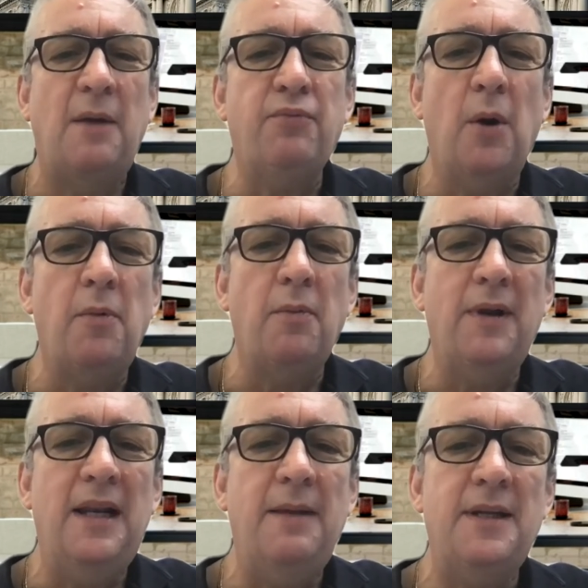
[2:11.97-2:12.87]
I'd
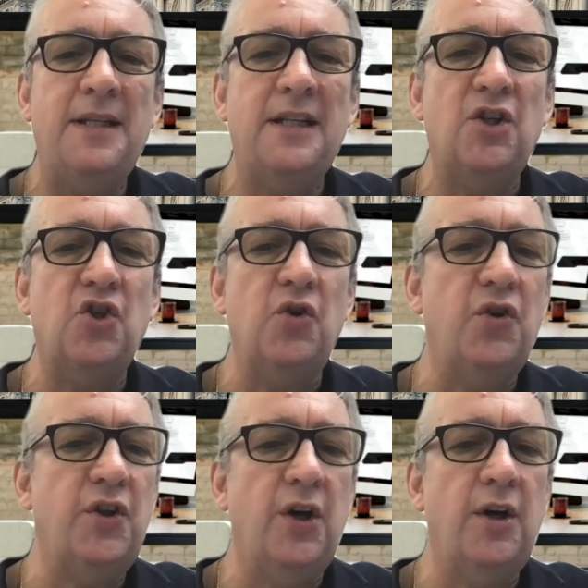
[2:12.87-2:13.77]
probably limit it to
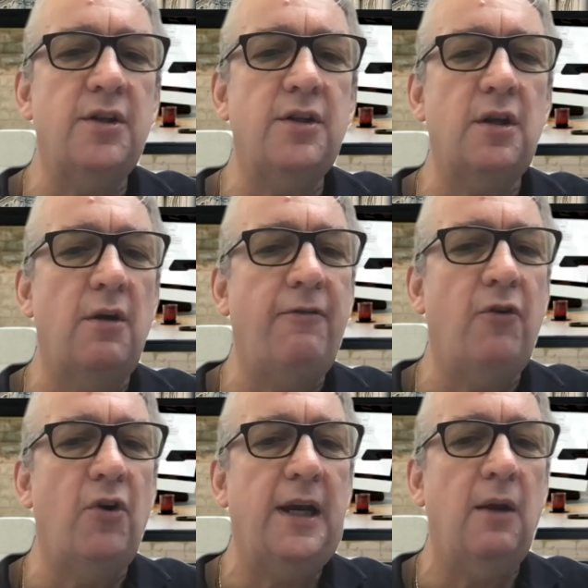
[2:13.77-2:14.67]
2/3, so
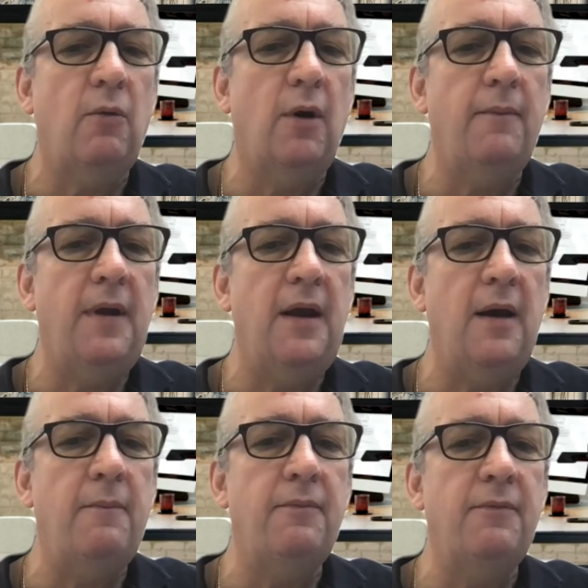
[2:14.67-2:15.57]
4 kilowatt
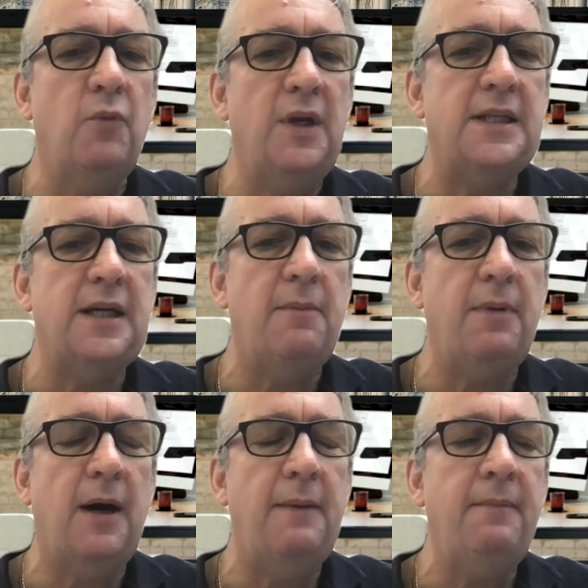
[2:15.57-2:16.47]
wind
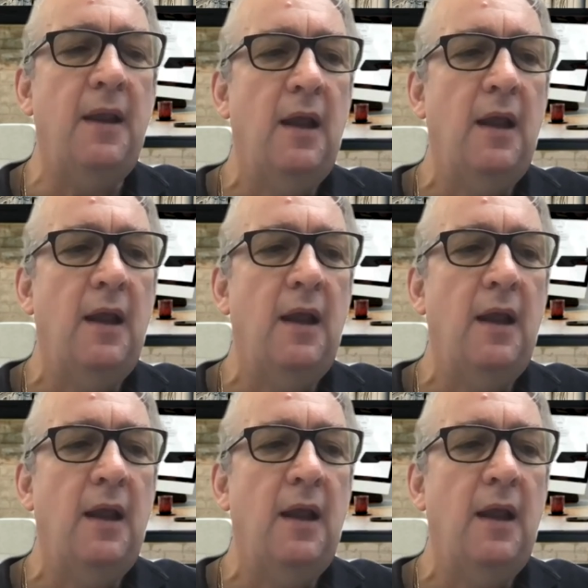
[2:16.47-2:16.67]
turbine.